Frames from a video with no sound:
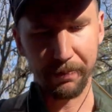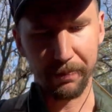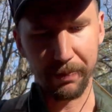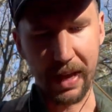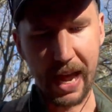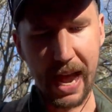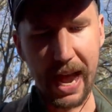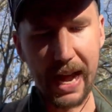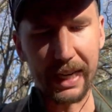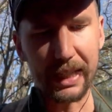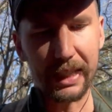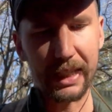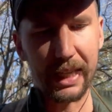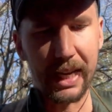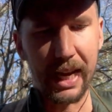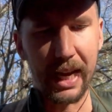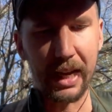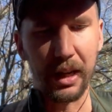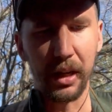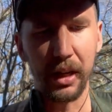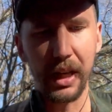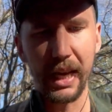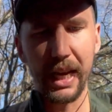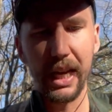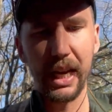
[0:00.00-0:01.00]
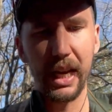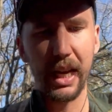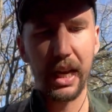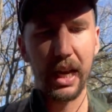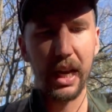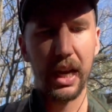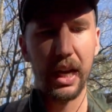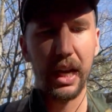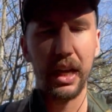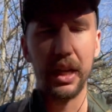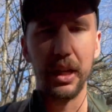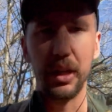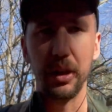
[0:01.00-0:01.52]
accidentally,
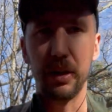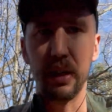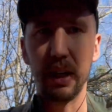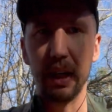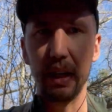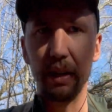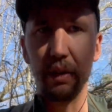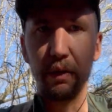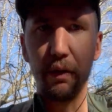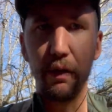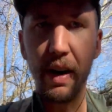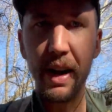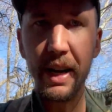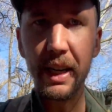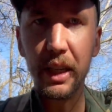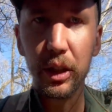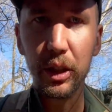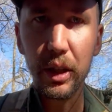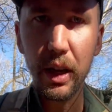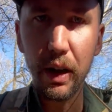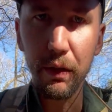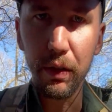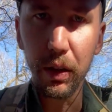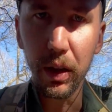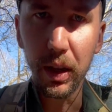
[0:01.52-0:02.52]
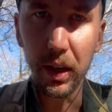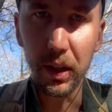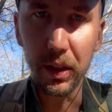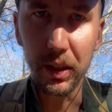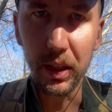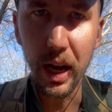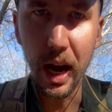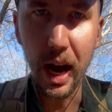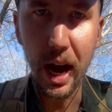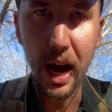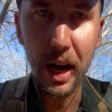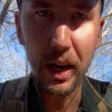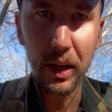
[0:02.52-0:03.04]
you could find yourself a little
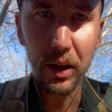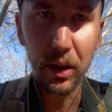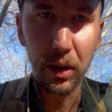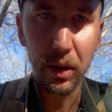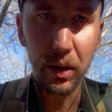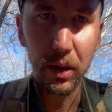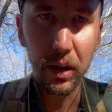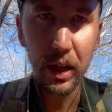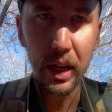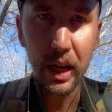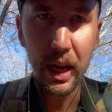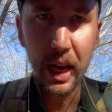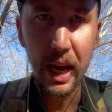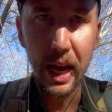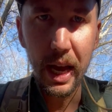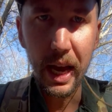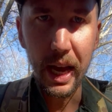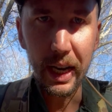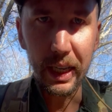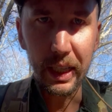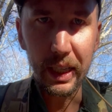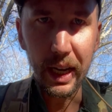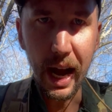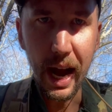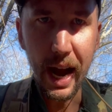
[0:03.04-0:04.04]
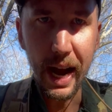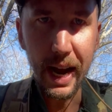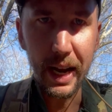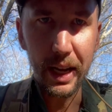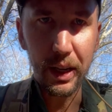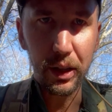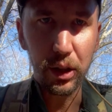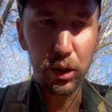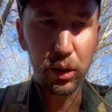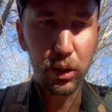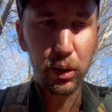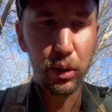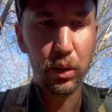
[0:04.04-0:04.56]
toggle and tie it
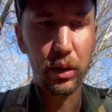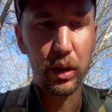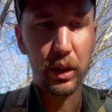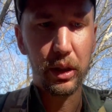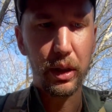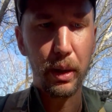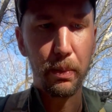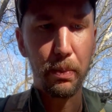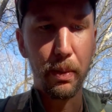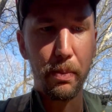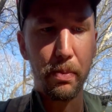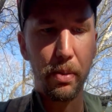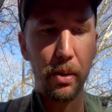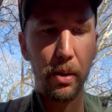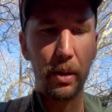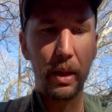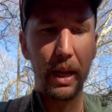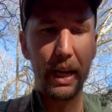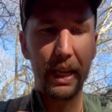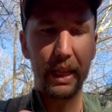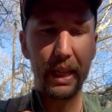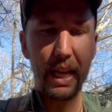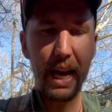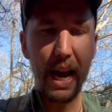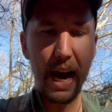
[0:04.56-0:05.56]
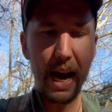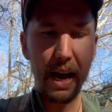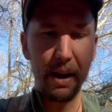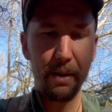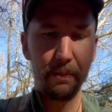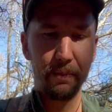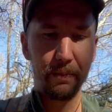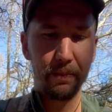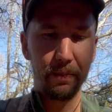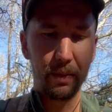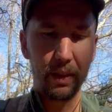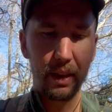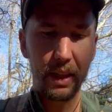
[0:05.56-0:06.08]
through the zipper pull like that.
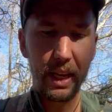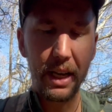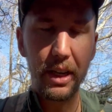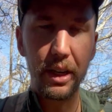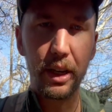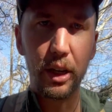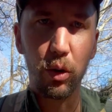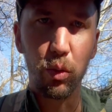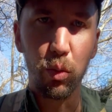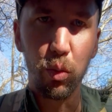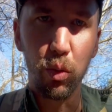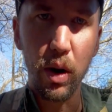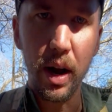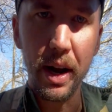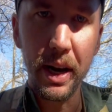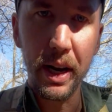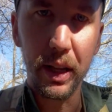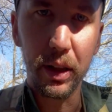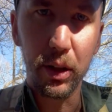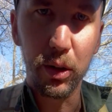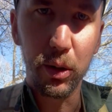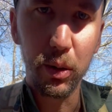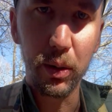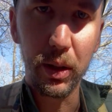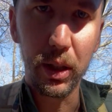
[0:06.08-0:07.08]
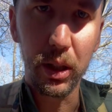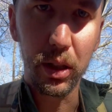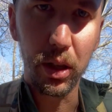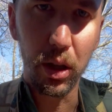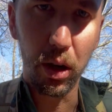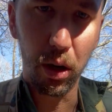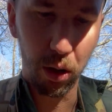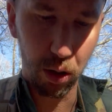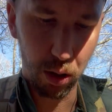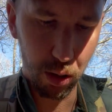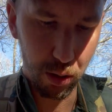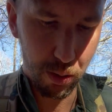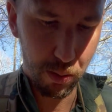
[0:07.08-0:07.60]
Then you could run it through this
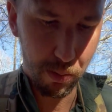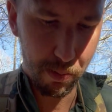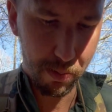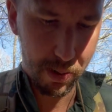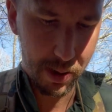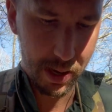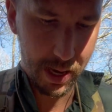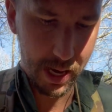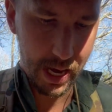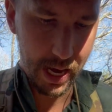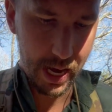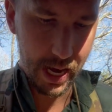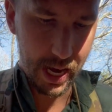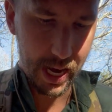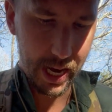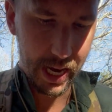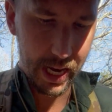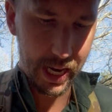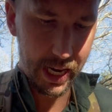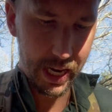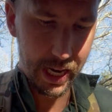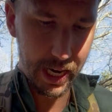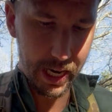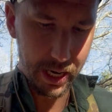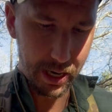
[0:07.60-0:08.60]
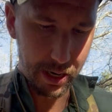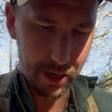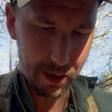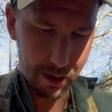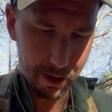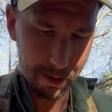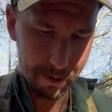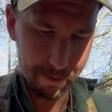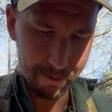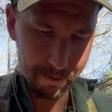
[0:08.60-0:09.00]
little loop here.